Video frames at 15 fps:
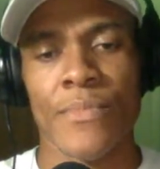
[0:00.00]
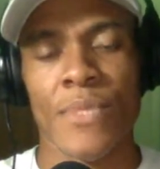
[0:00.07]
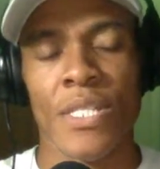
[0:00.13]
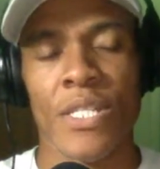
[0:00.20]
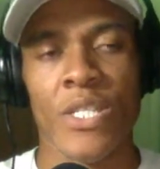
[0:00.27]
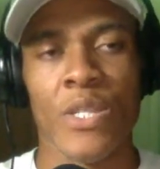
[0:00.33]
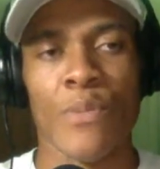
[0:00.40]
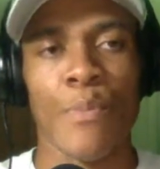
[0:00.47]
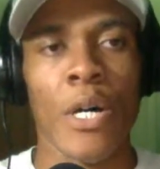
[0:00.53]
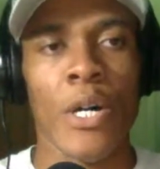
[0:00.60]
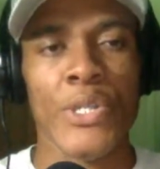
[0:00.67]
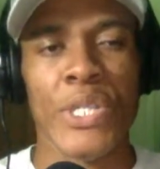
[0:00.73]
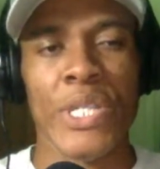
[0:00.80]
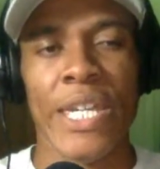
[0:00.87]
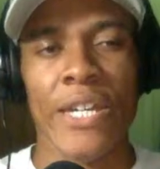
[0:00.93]

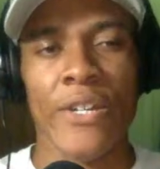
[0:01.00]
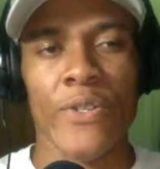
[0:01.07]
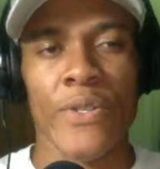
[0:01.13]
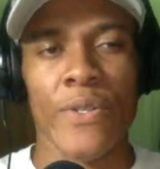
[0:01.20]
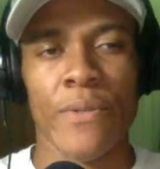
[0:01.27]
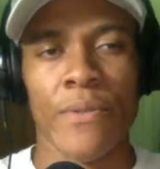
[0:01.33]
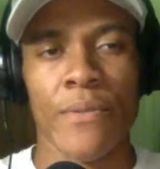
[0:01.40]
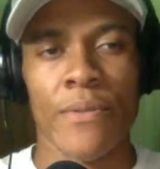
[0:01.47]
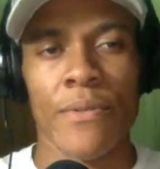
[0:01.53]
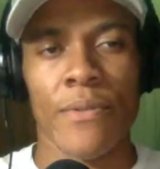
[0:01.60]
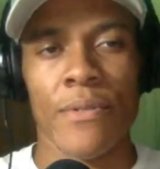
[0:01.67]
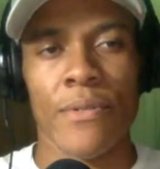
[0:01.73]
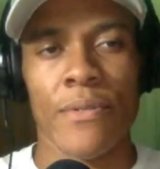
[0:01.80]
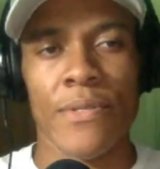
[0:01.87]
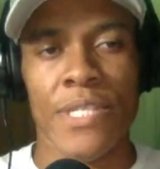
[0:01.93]
small scale
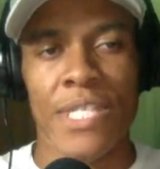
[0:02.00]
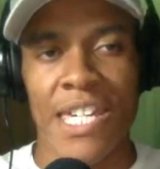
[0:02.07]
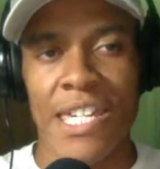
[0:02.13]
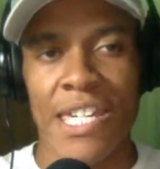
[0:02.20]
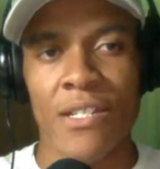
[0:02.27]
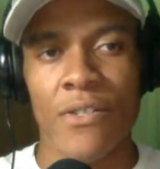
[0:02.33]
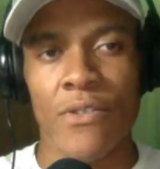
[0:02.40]
thing